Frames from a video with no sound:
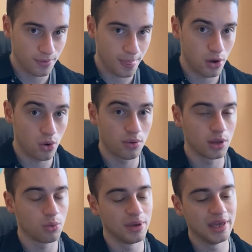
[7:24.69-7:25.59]
or it will
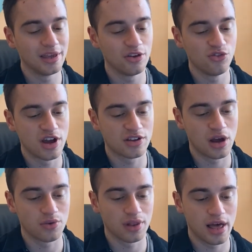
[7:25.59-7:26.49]
be rejected down
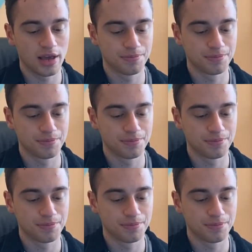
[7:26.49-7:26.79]
the line.